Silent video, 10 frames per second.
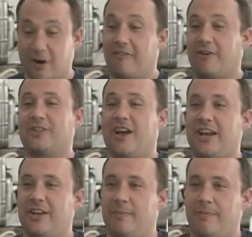I first got
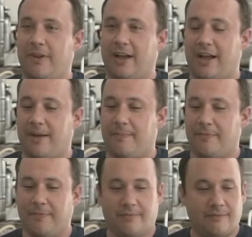into
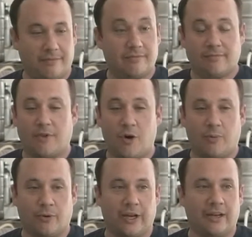home
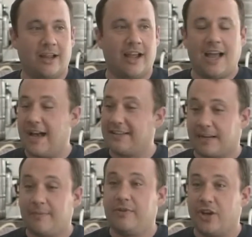brewing, I was like,
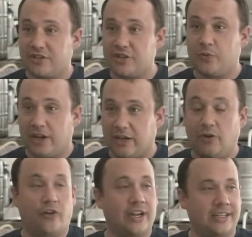this is really
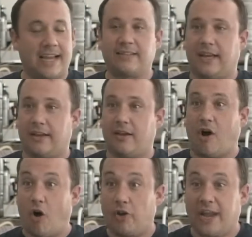cool, and it takes like
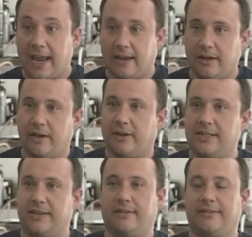all day. It's
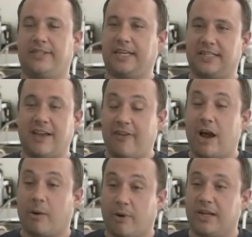a 6-7
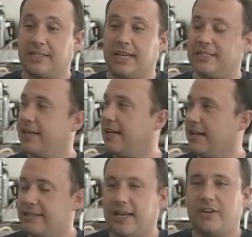hour process.
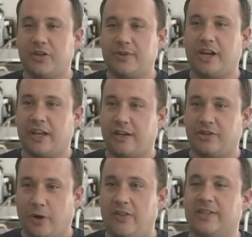It's like, I sure wish I could
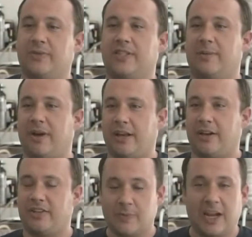enjoy this with somebody,
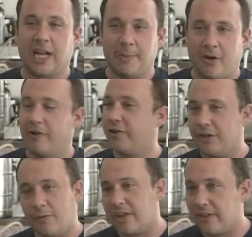somebody to come over and do
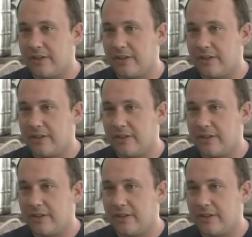it with.